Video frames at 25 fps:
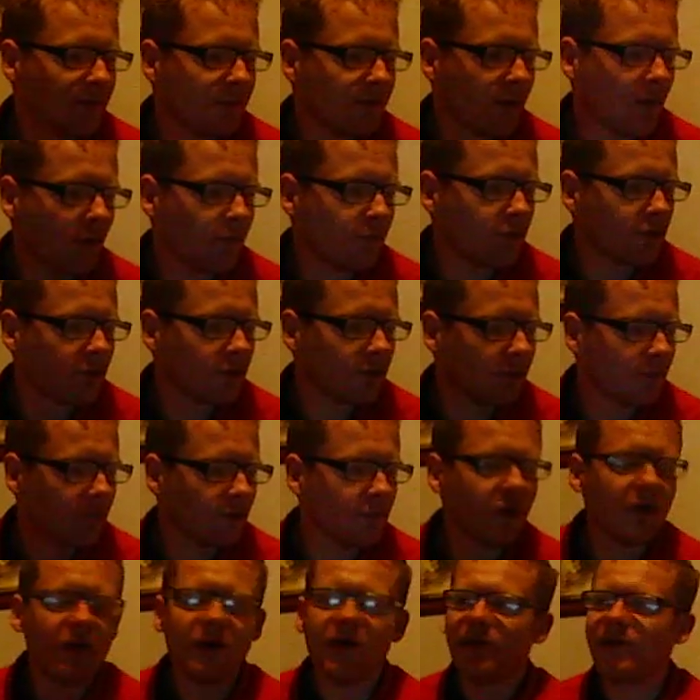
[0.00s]
I wouldn't.
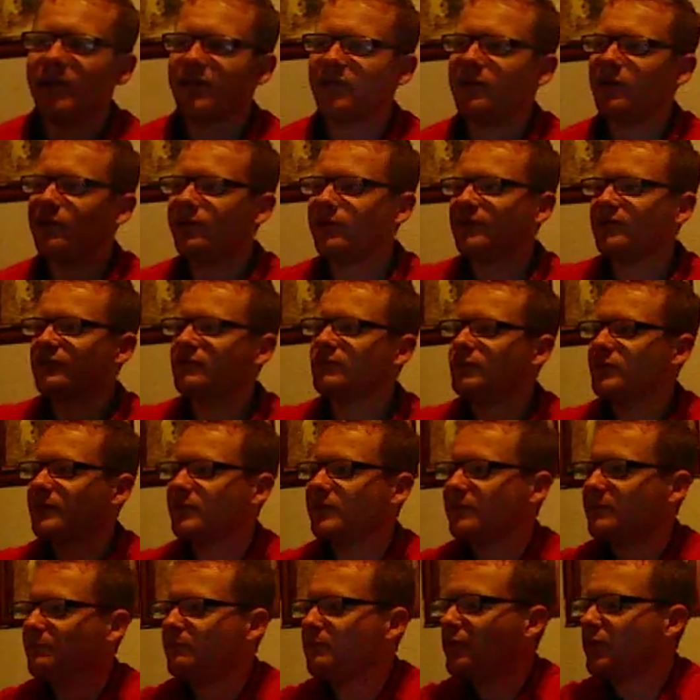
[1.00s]
And it's no different with this
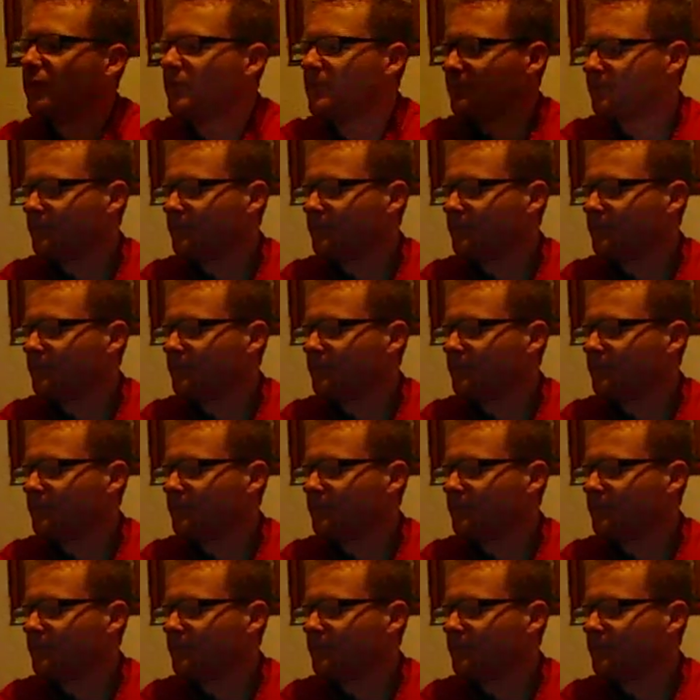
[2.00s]
book.